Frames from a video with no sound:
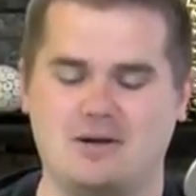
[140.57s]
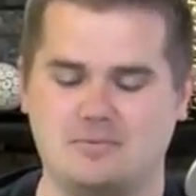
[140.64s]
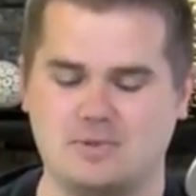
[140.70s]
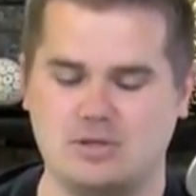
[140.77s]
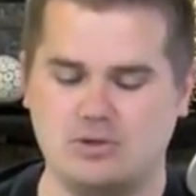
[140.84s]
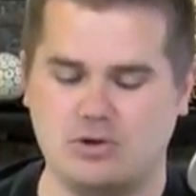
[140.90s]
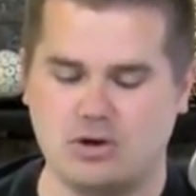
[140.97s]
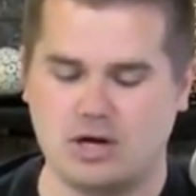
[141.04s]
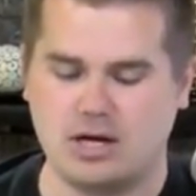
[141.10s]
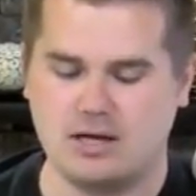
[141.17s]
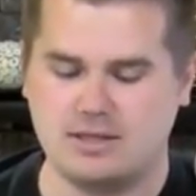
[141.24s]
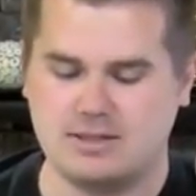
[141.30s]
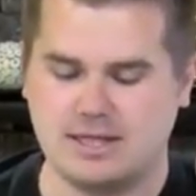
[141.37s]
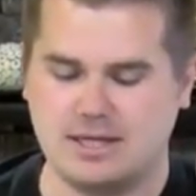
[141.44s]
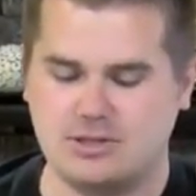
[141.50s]
So you're
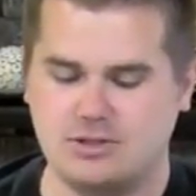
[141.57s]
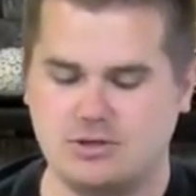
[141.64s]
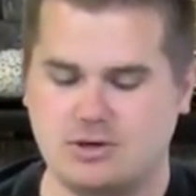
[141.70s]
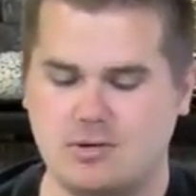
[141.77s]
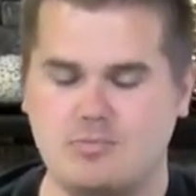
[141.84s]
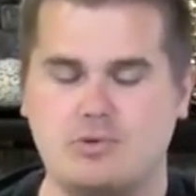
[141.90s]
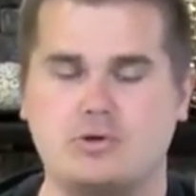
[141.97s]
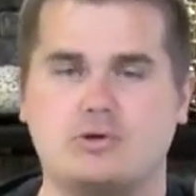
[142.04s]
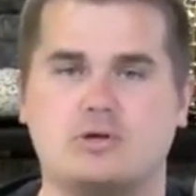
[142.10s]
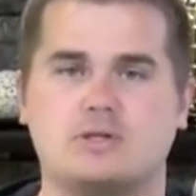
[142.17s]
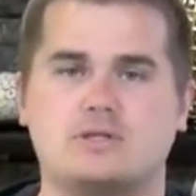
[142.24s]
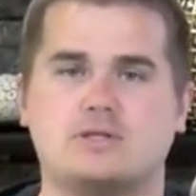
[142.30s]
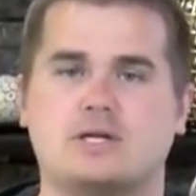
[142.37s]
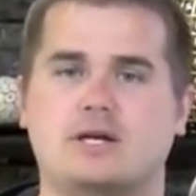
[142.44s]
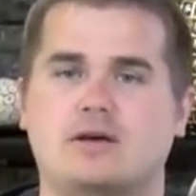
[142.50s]
gonna attach your
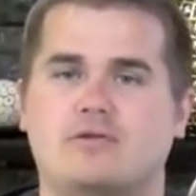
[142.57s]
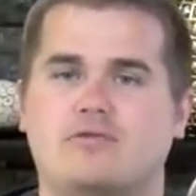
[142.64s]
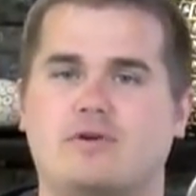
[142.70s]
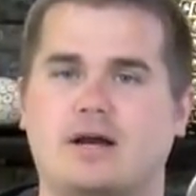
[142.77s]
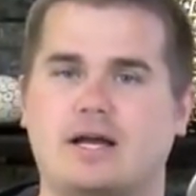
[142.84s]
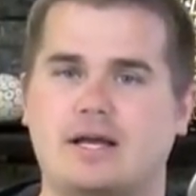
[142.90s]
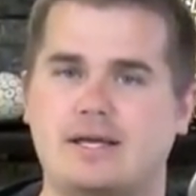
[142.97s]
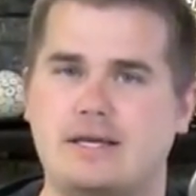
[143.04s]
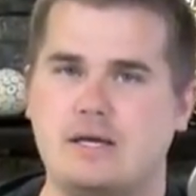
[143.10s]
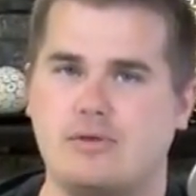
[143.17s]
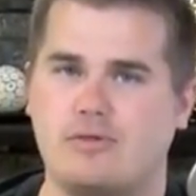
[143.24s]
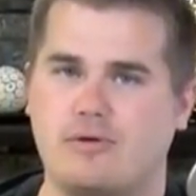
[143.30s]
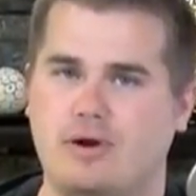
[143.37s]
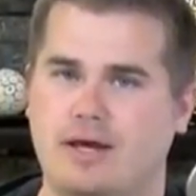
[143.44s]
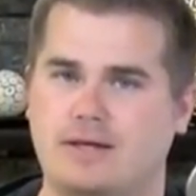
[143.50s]
computers via
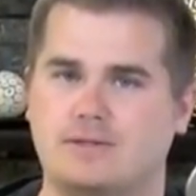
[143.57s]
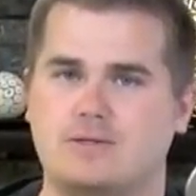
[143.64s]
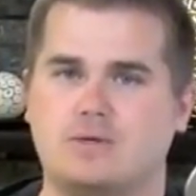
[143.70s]
Ethernet.